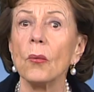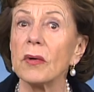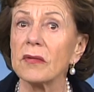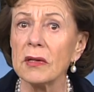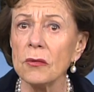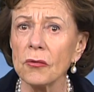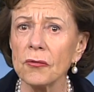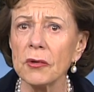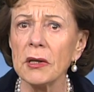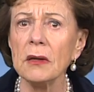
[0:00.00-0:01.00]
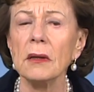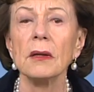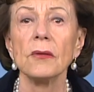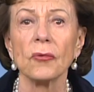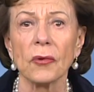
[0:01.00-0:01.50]
with industry,
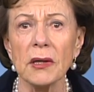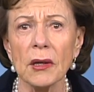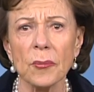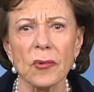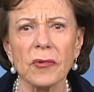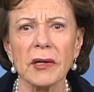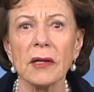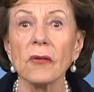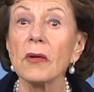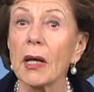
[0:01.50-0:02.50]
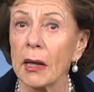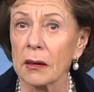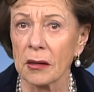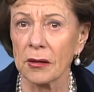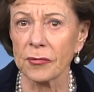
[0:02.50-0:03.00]
training providers
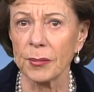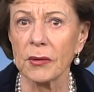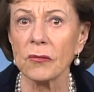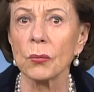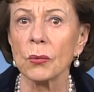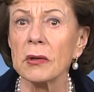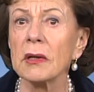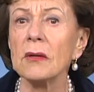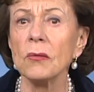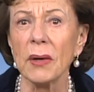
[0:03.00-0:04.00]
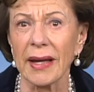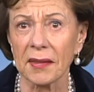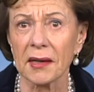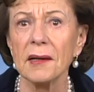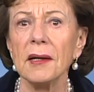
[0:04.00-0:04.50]
and governments working
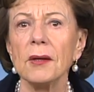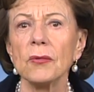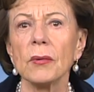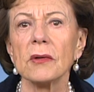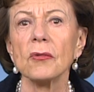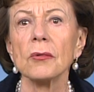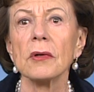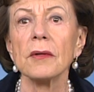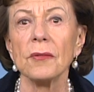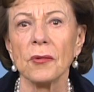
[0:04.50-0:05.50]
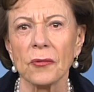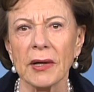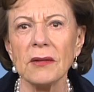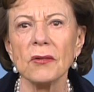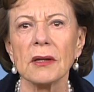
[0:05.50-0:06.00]
together to ensure the
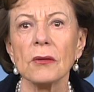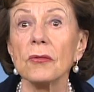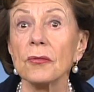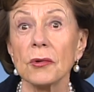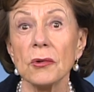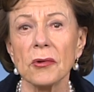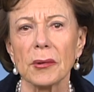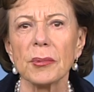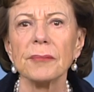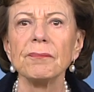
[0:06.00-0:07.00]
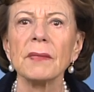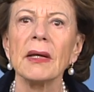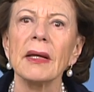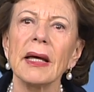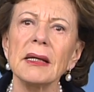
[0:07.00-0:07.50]
right skills for Europe.
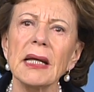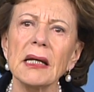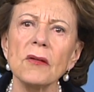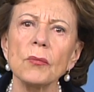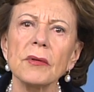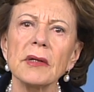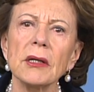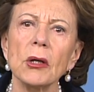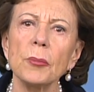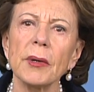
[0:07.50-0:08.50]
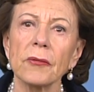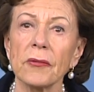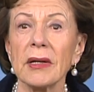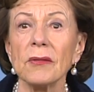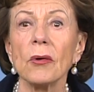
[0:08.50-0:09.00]
And that is what I hope our
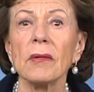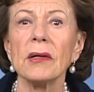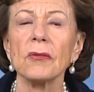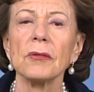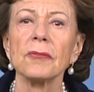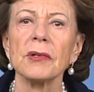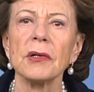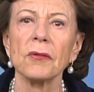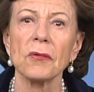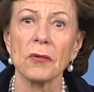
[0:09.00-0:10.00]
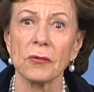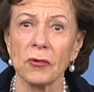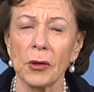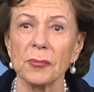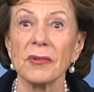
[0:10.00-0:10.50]
Grand Coalition for Digital
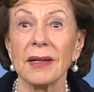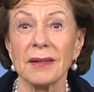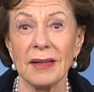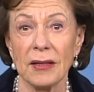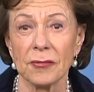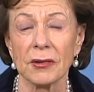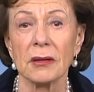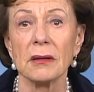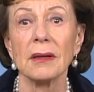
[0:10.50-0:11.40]
Jobs can deliver.